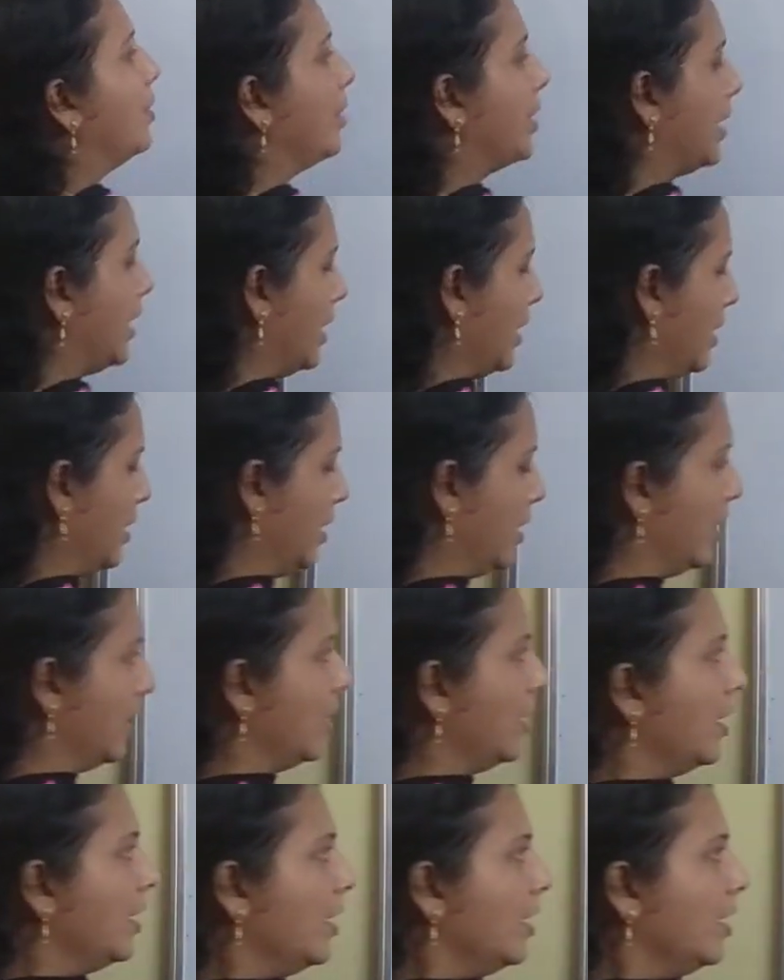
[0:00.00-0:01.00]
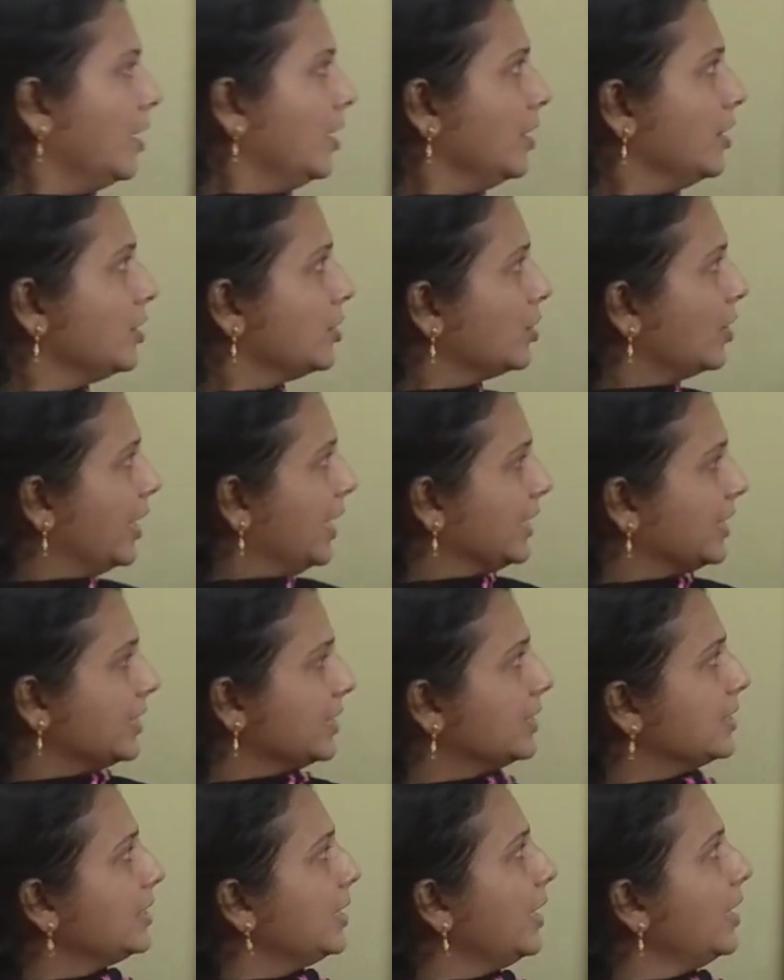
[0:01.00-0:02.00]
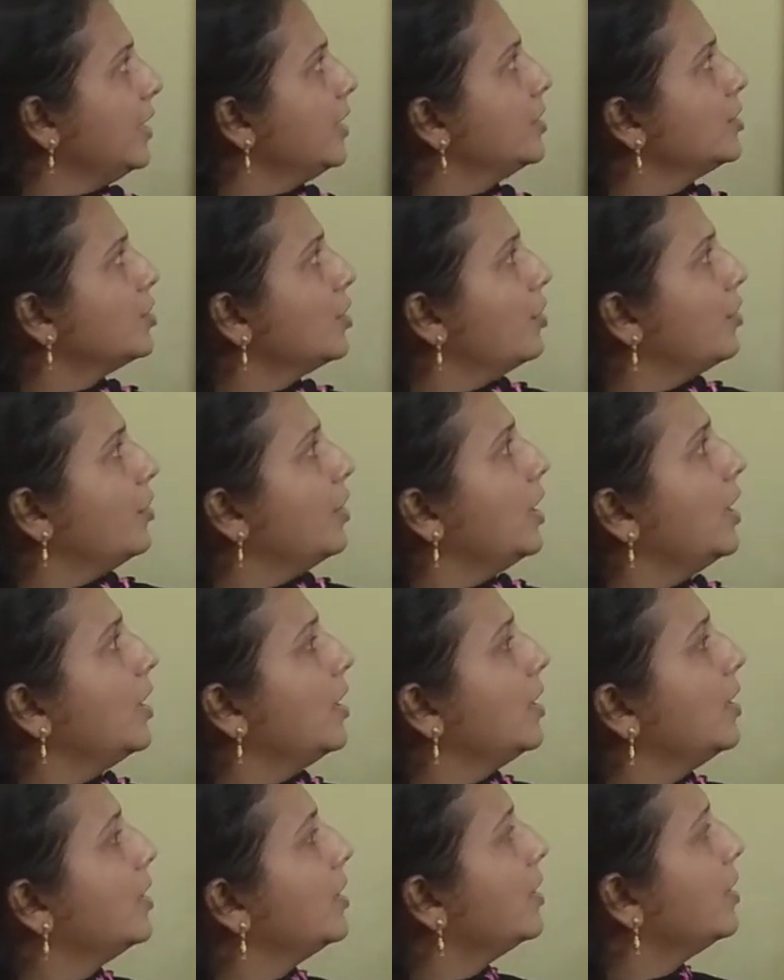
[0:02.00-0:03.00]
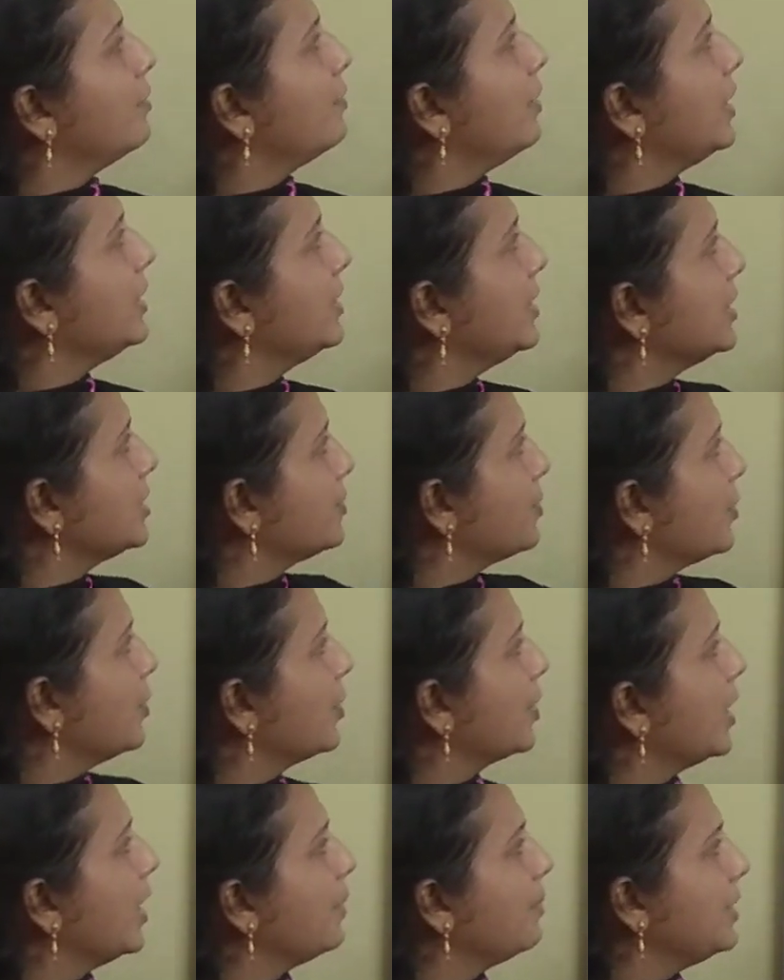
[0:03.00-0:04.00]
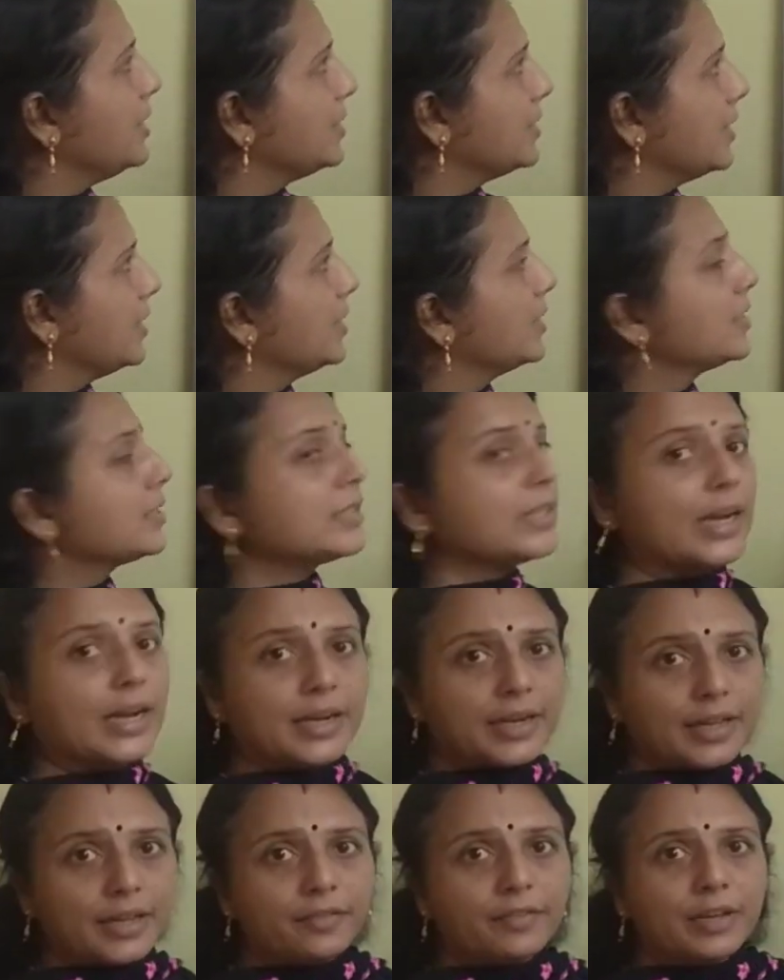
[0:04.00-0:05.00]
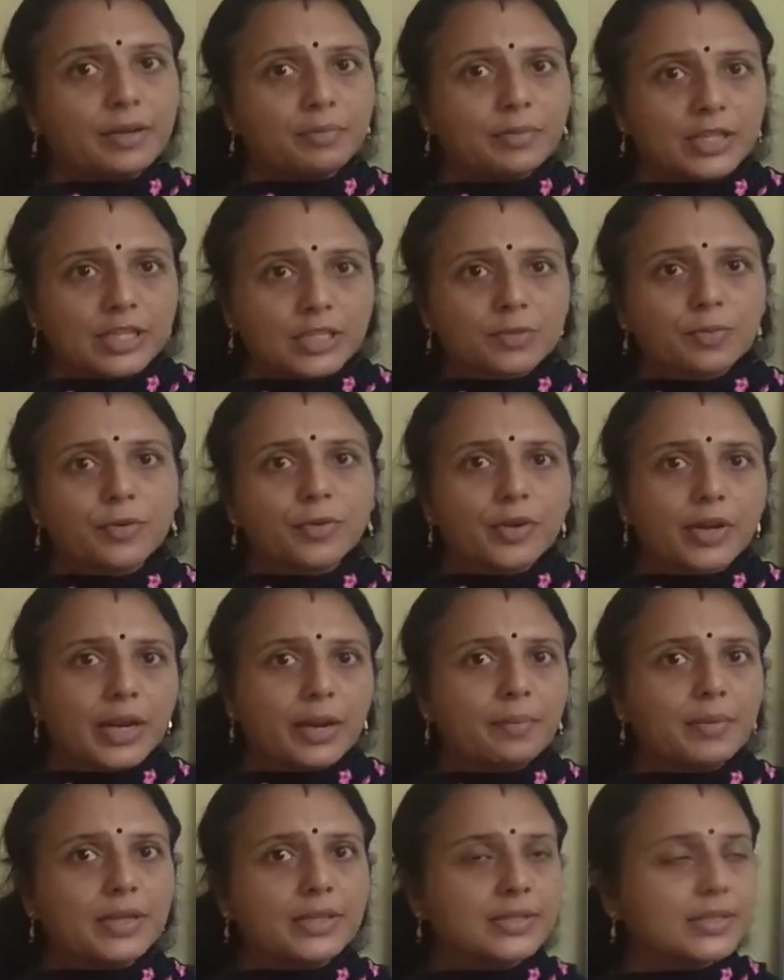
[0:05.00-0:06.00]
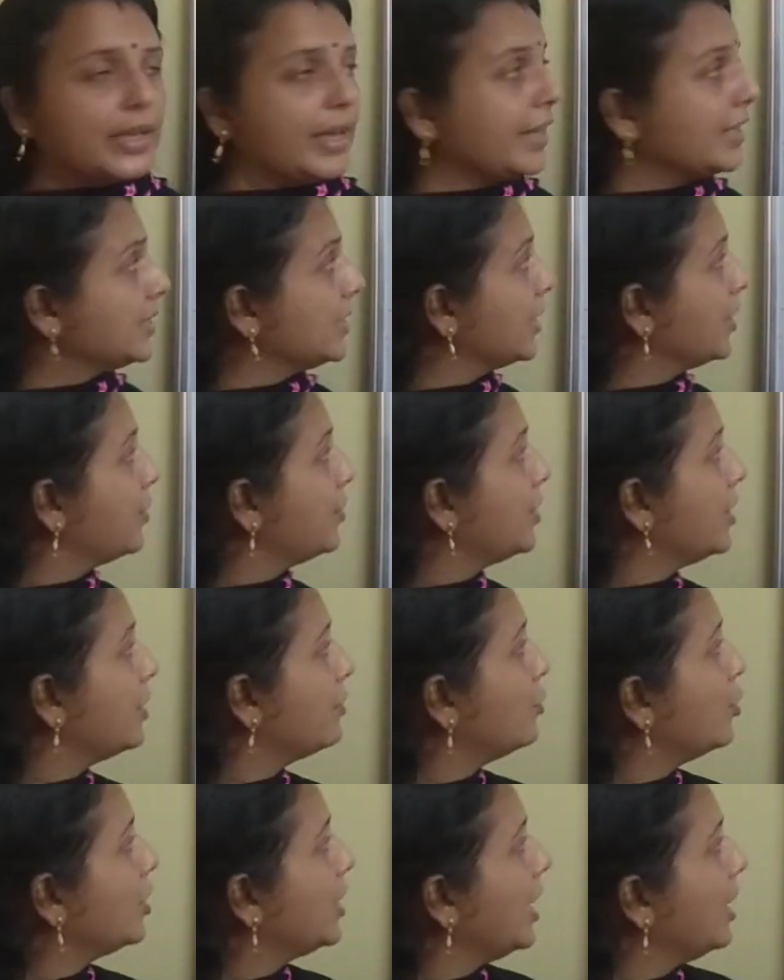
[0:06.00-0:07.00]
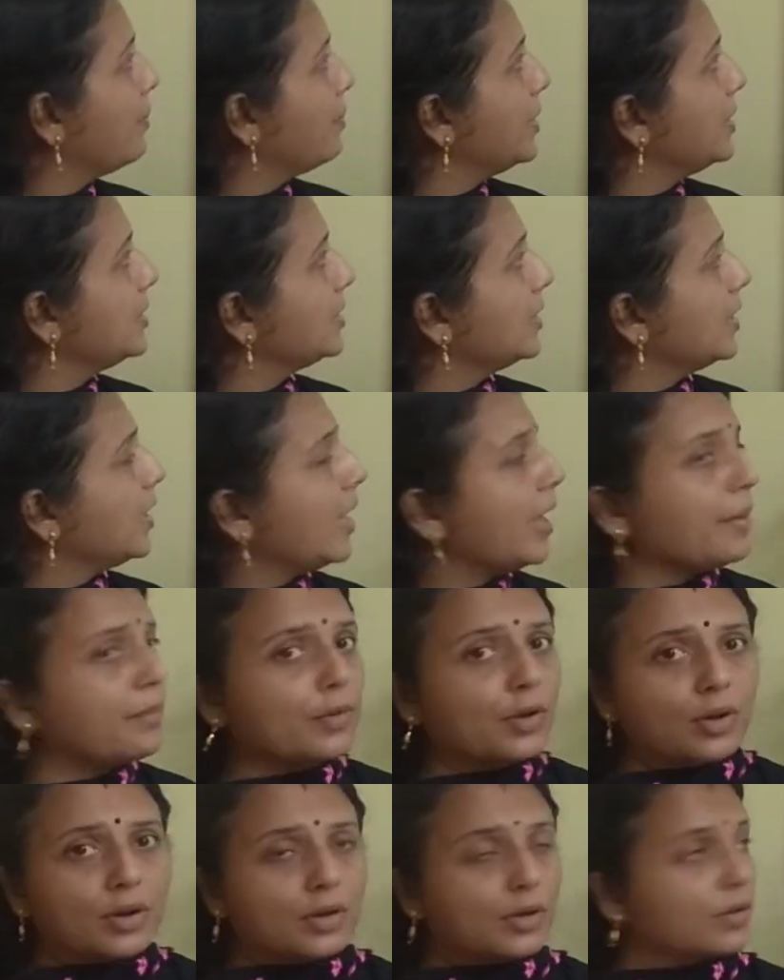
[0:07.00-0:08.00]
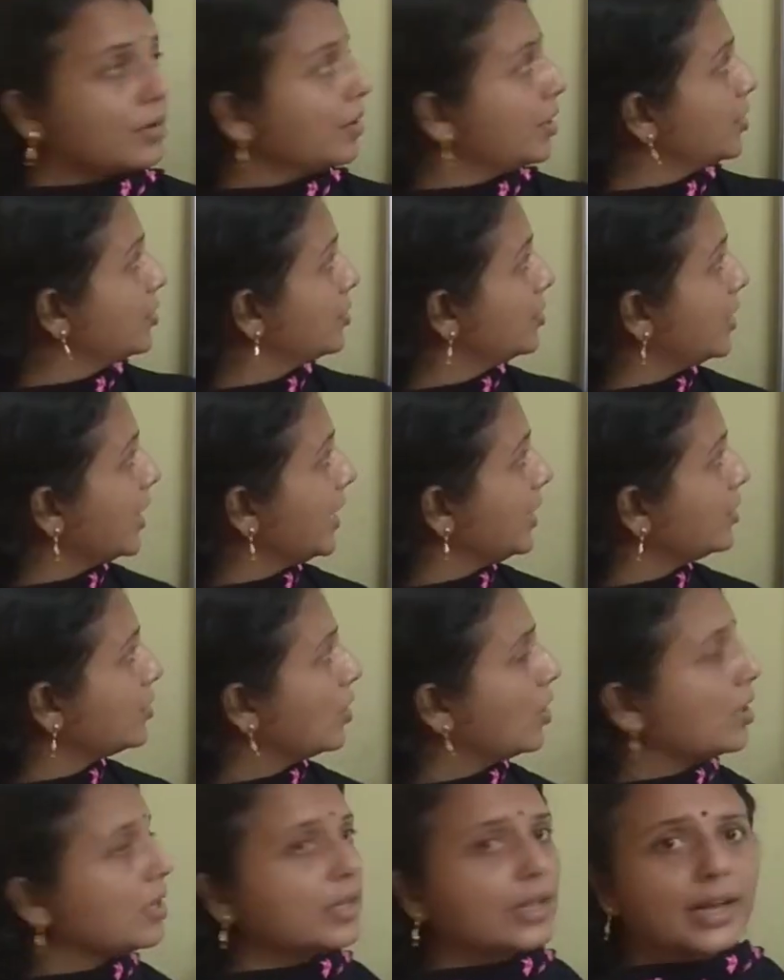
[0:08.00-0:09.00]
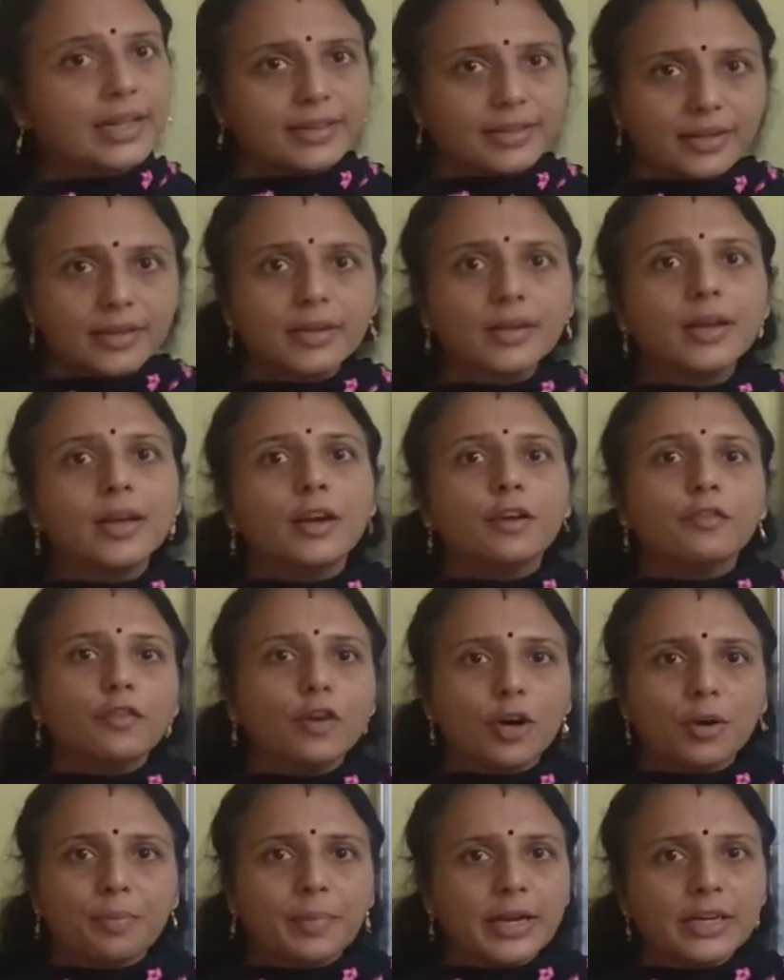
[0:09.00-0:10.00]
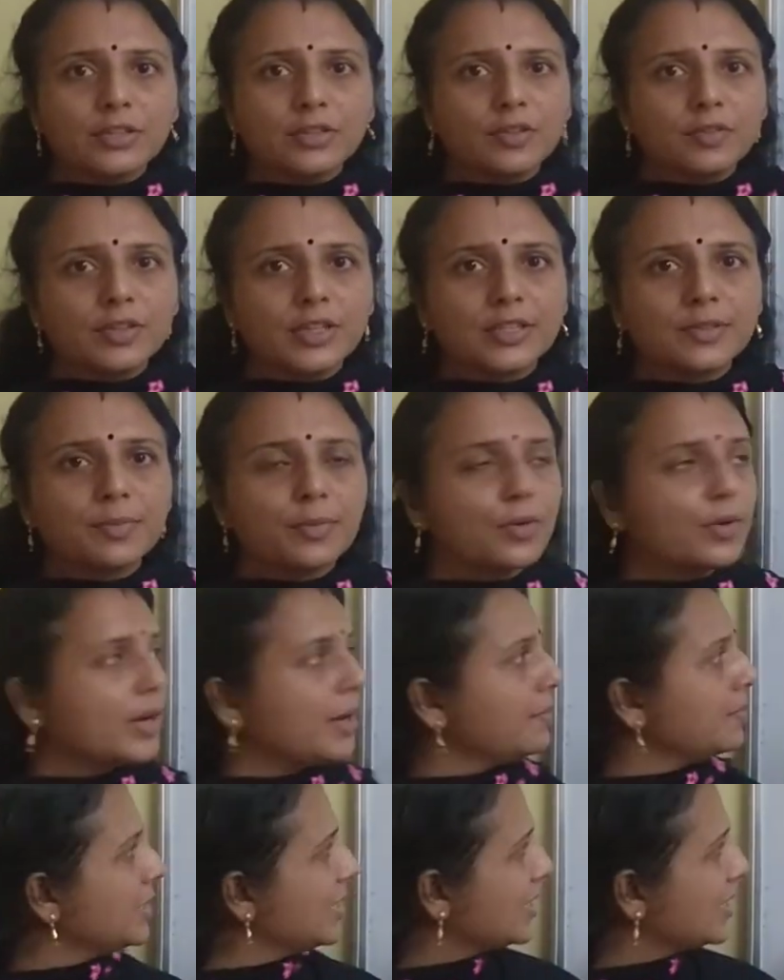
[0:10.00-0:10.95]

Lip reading: Okay. So let us see. So when this program is starting, when this program is executed, what happens? I am not going to write all other formats of this program.